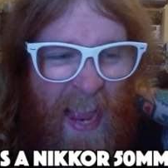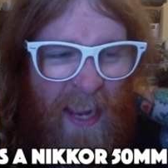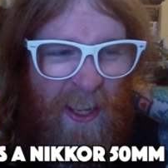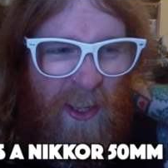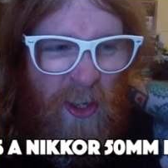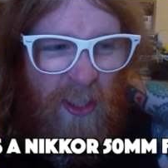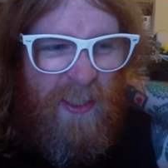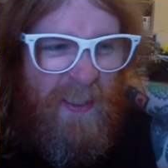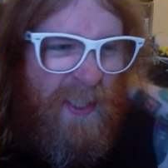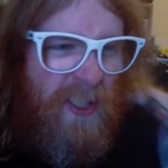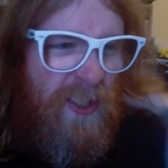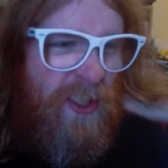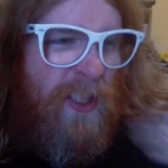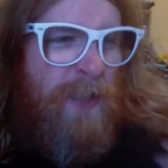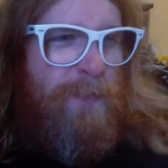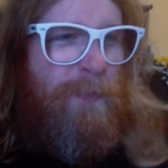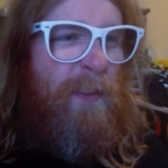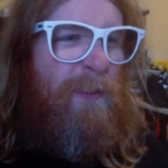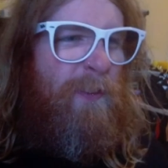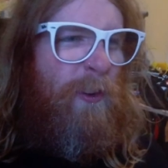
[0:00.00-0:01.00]
I got it
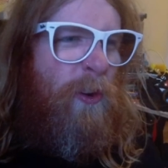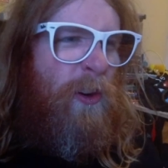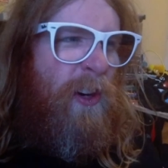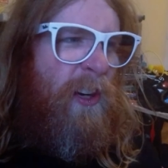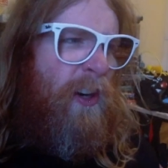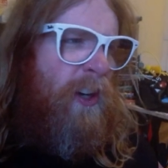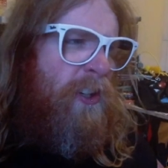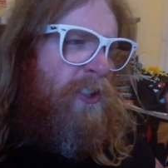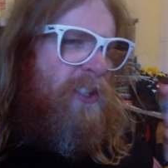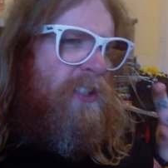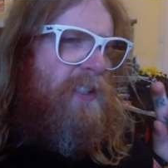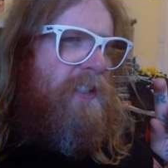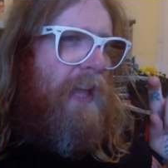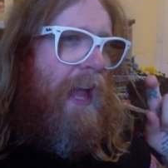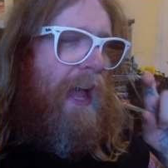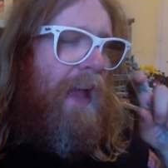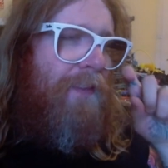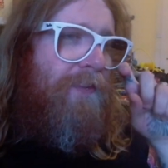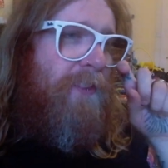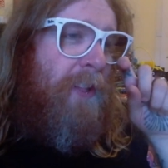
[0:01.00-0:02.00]
just before or just
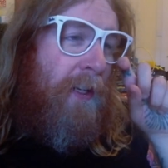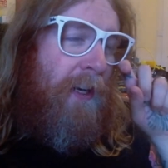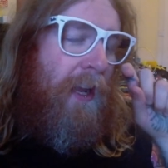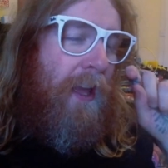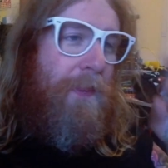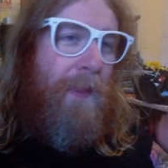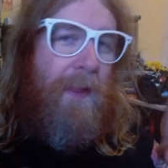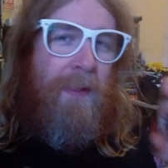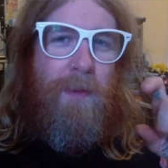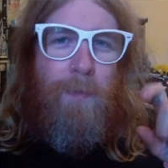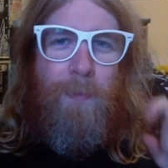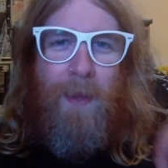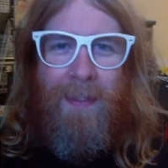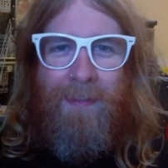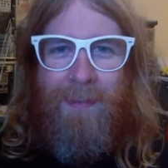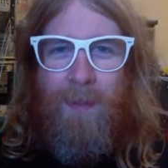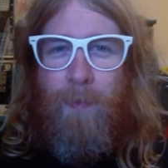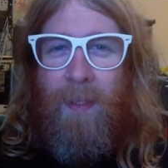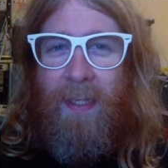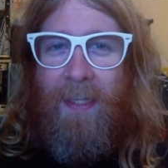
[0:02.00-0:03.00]
after I think the
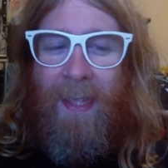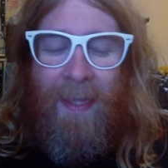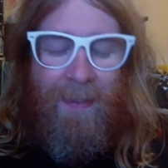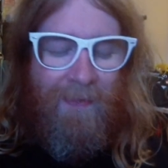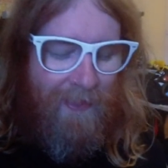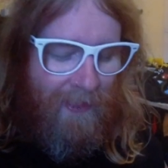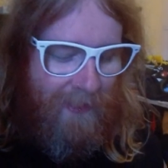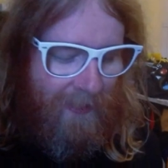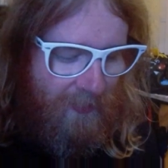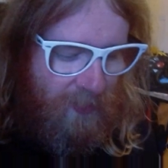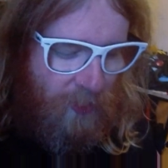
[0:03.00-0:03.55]
pandemic kicked in.